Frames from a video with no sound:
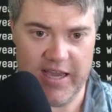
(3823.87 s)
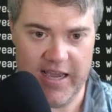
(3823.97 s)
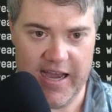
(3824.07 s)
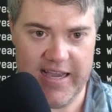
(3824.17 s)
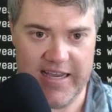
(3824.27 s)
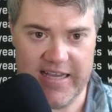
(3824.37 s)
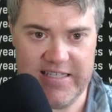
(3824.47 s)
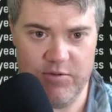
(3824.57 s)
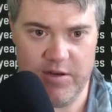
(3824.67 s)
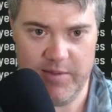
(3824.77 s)
I see
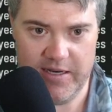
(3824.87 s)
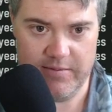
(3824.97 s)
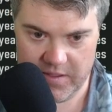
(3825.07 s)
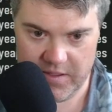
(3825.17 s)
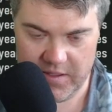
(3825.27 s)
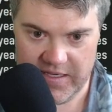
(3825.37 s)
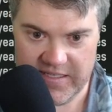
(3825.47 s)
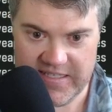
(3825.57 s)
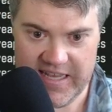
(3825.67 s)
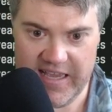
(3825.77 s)
what you mean.
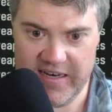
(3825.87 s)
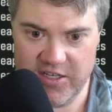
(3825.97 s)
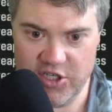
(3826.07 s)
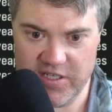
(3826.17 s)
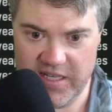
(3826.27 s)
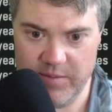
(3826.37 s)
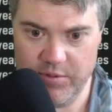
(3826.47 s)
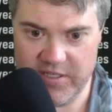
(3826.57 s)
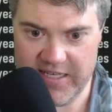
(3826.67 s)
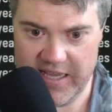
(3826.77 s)
State is just
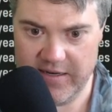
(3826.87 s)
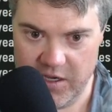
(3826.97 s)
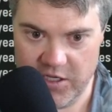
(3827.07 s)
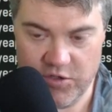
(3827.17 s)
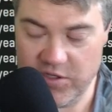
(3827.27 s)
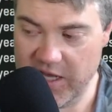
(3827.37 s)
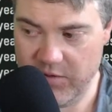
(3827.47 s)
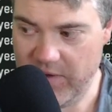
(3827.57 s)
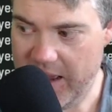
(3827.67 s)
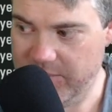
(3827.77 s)
input state. So it's not
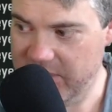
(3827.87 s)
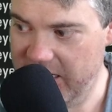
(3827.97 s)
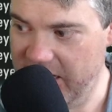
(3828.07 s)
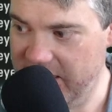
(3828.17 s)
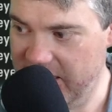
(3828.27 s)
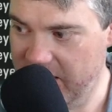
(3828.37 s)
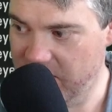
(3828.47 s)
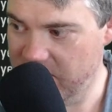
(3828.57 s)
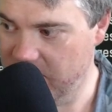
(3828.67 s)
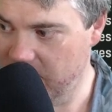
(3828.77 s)
wrapped in anything
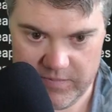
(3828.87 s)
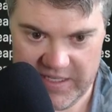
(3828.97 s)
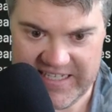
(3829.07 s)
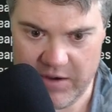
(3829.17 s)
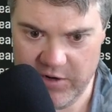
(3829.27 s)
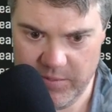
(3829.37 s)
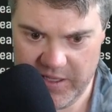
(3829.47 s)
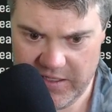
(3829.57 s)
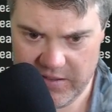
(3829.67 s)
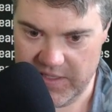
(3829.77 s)
else. Is that what you
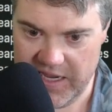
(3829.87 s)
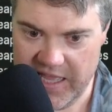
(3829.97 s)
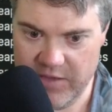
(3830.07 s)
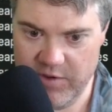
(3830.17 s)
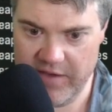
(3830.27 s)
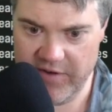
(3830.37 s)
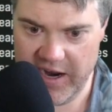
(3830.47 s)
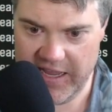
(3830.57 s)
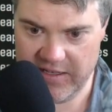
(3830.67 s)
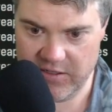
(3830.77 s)
mean? And then we have our
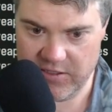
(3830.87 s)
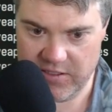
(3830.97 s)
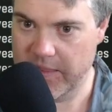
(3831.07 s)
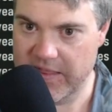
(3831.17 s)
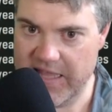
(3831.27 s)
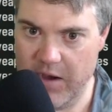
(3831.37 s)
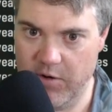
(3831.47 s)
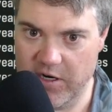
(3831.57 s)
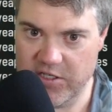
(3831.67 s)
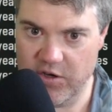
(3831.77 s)
handlers. That
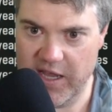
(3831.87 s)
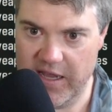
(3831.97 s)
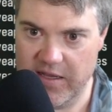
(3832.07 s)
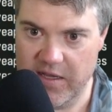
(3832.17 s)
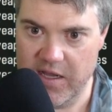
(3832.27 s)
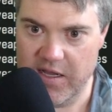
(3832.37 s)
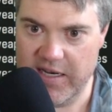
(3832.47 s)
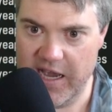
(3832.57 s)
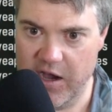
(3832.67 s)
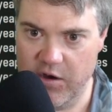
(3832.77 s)
works. Okay.
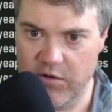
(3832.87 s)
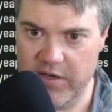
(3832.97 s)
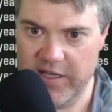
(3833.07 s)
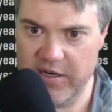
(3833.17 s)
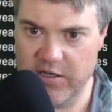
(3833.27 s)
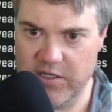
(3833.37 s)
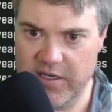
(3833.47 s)
Now here,